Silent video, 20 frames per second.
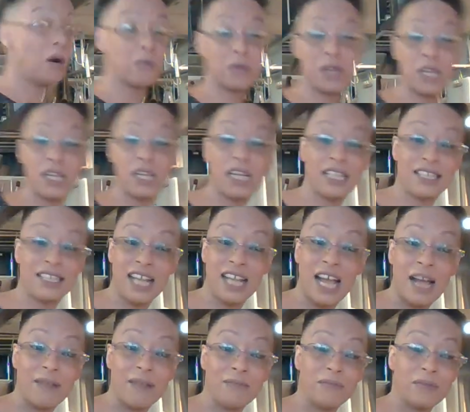going to
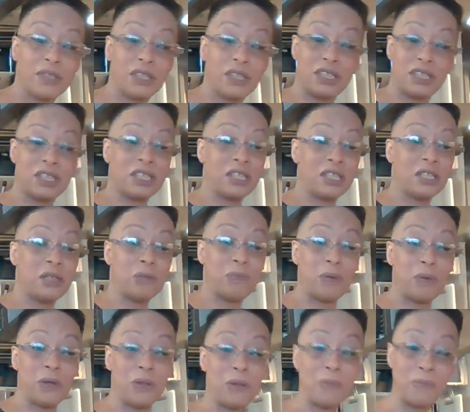attempt to
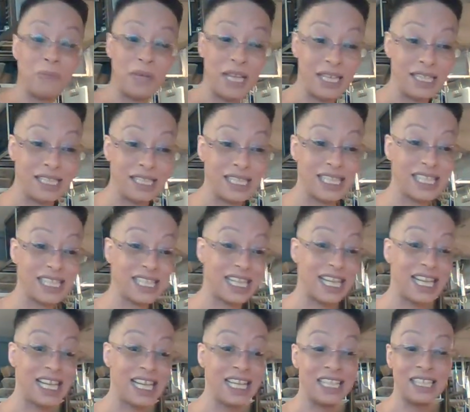put the mince
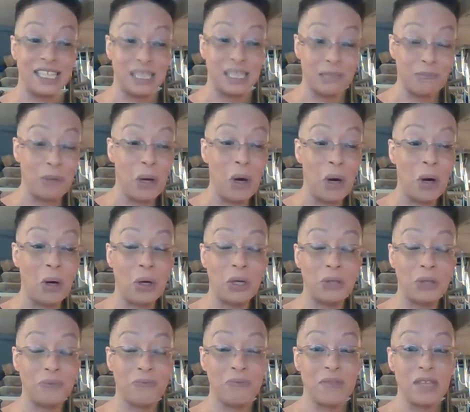into the
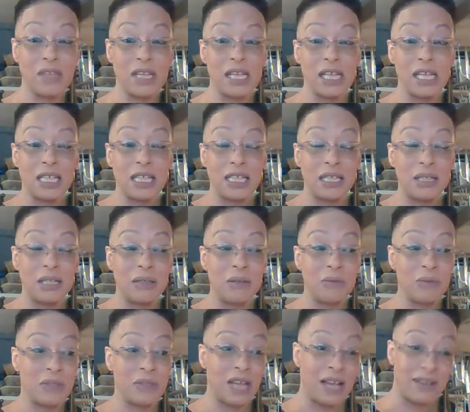pot
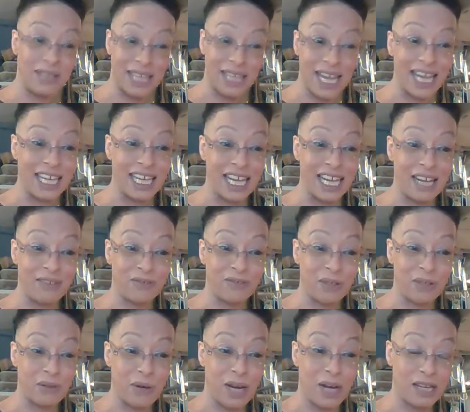without getting it
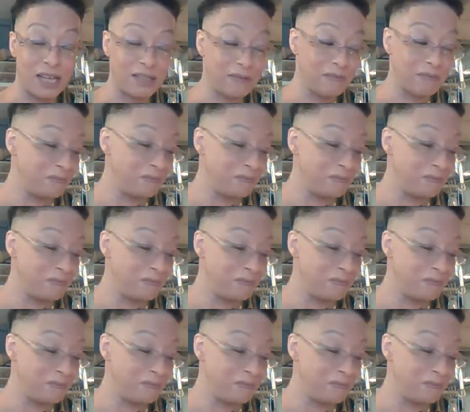everywhere.